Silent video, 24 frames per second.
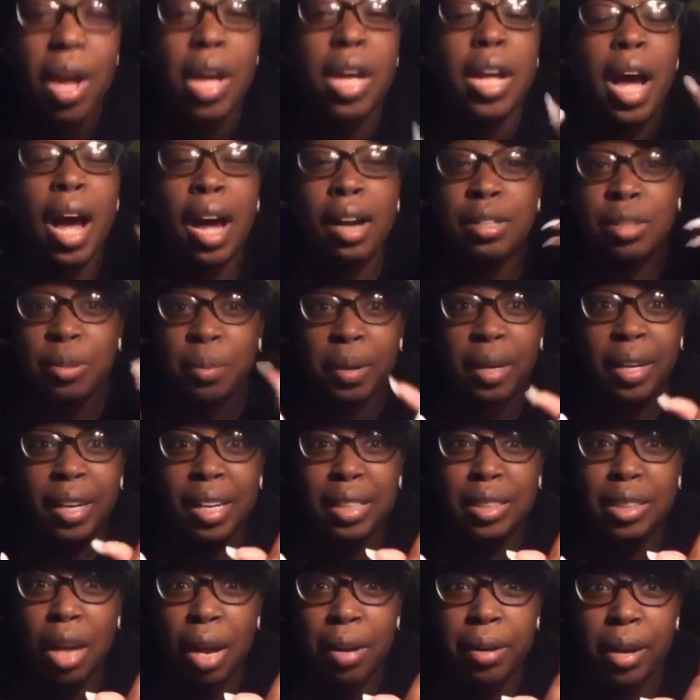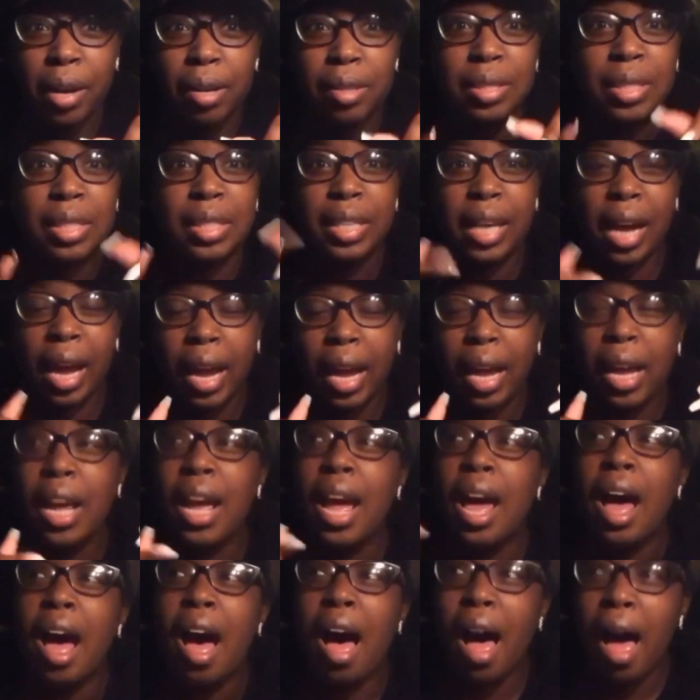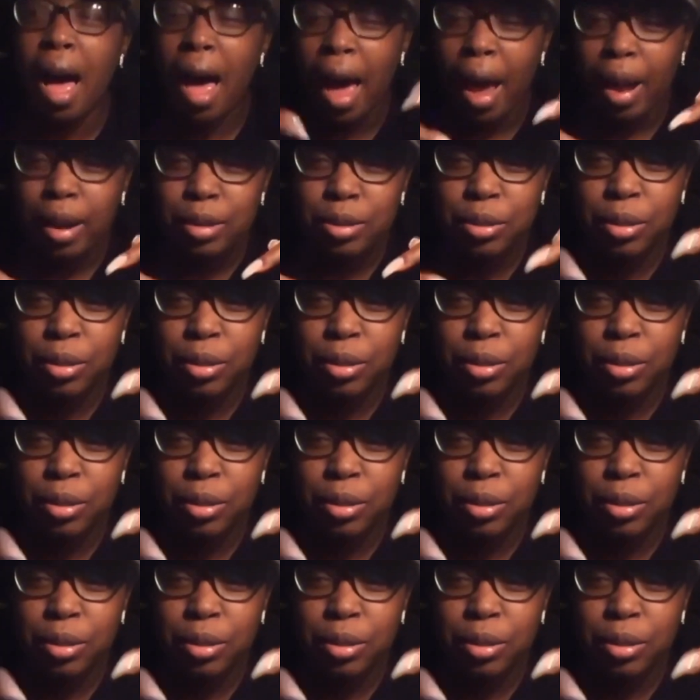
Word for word: I do want to let y'all know today I actually